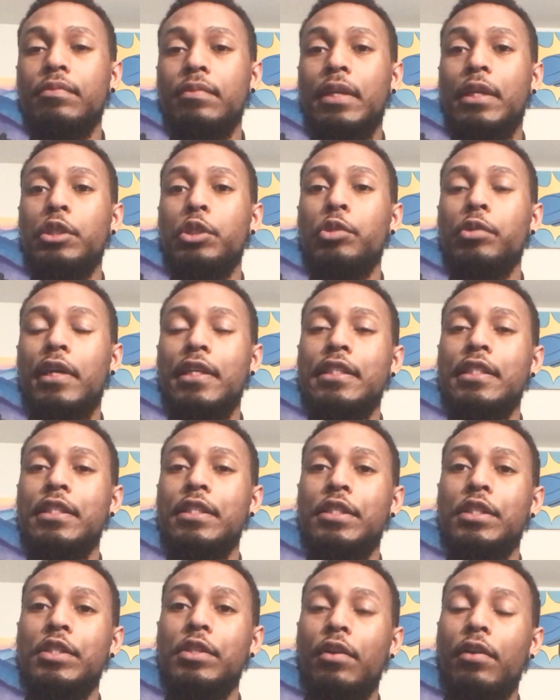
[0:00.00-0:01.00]
addresses
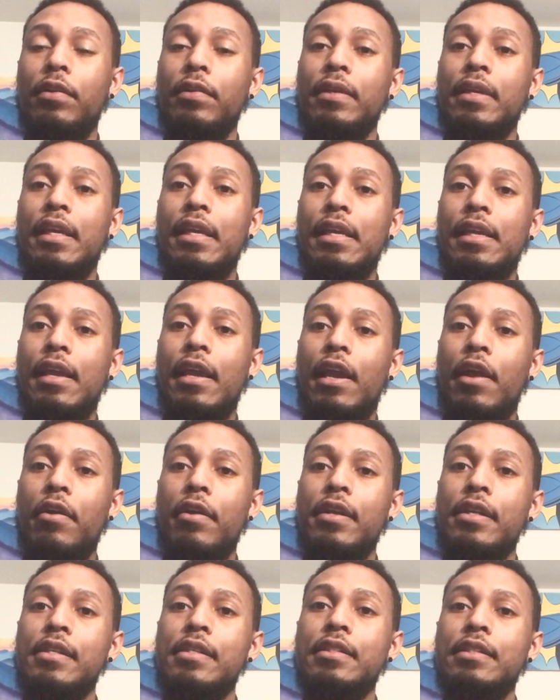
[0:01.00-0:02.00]
certain key
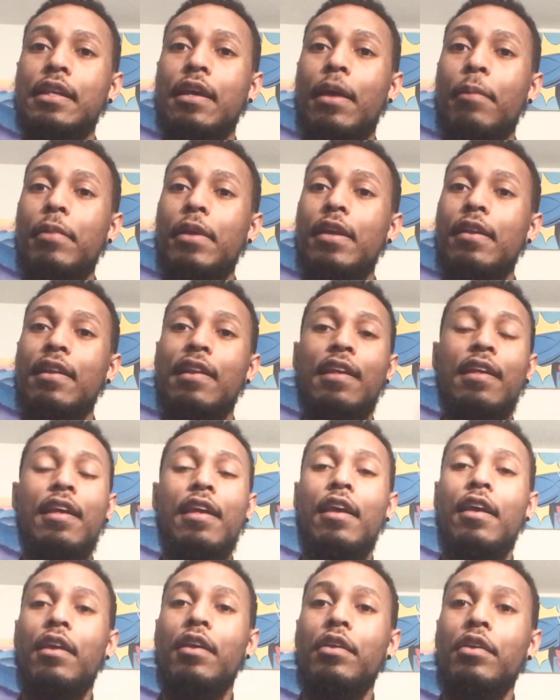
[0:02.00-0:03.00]
areas. I mean,
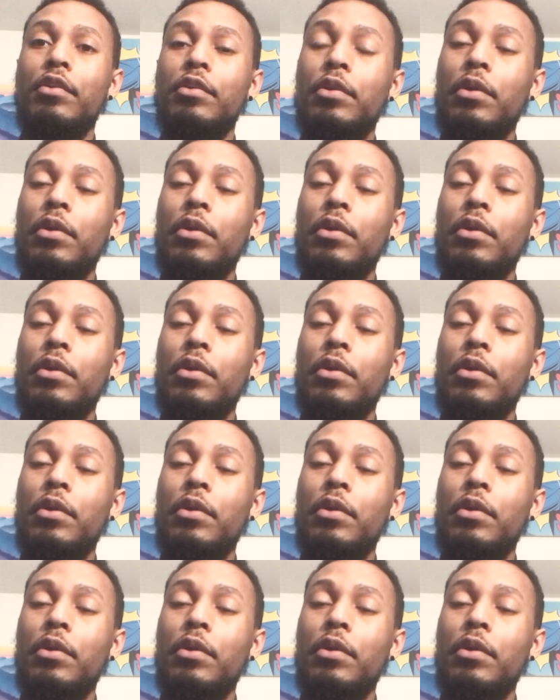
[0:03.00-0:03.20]
you